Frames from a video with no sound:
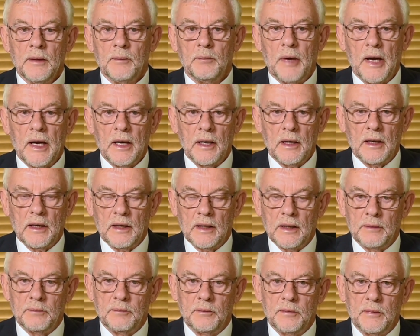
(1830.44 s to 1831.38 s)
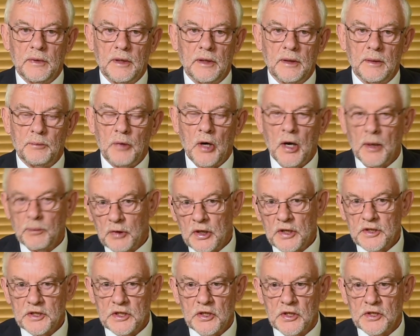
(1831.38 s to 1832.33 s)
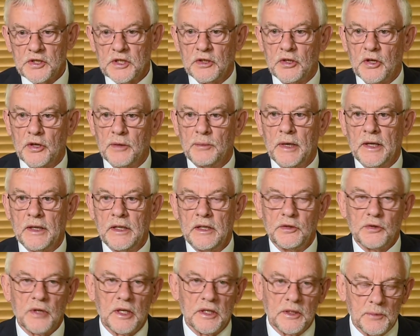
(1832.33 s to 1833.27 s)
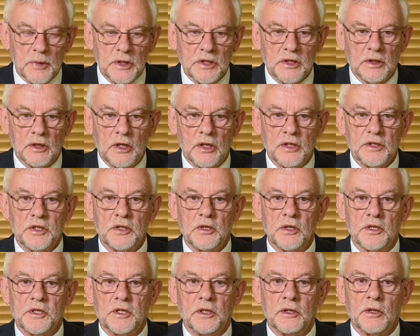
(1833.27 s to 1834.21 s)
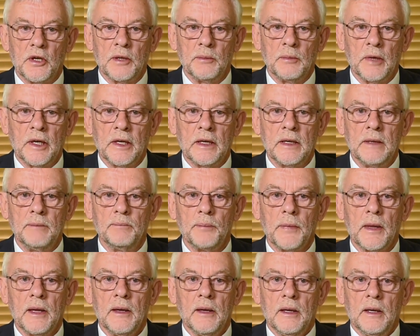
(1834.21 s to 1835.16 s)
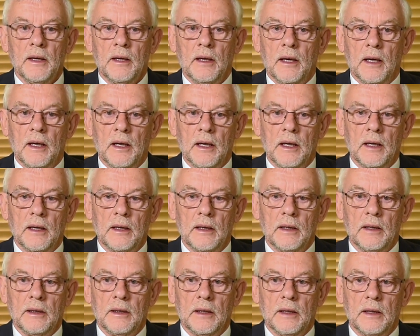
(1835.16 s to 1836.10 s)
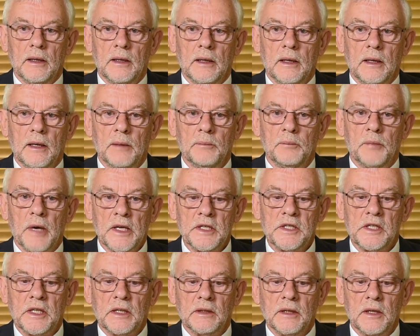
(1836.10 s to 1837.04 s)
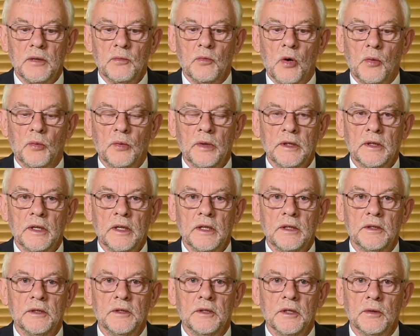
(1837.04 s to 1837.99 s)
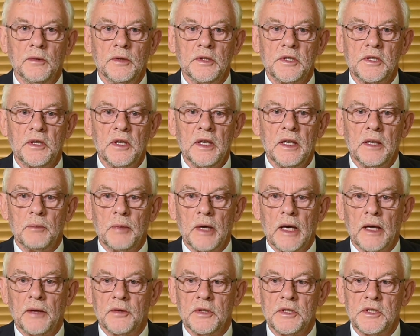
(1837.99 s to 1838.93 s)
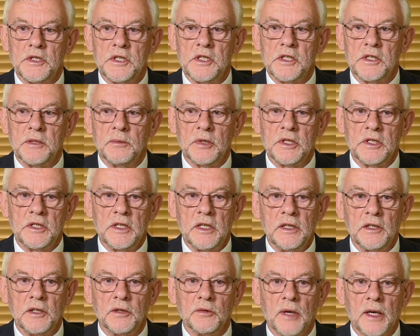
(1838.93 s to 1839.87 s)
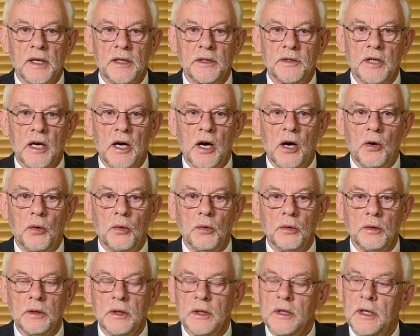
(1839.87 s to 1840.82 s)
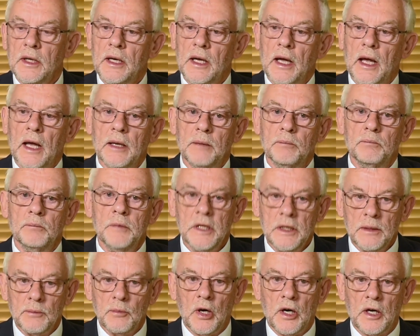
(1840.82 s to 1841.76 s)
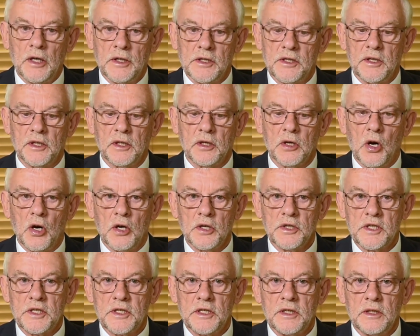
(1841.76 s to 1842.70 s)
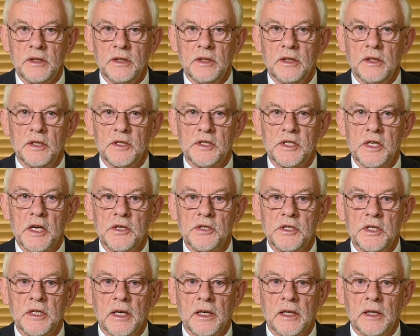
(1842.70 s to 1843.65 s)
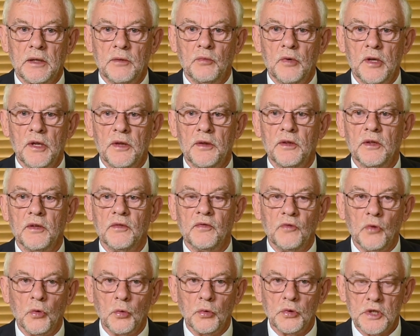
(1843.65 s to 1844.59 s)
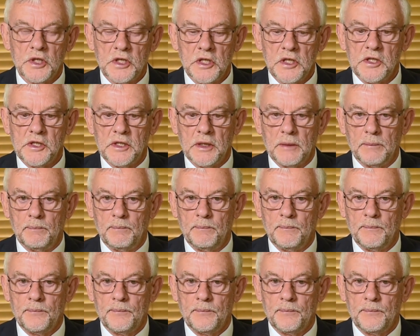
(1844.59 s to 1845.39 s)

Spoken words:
Pipelines cost a lot of money, transmission lines cost a lot of money, and basically what we need to do is think about the system as an integrated whole and minimise the costs associated with the full system.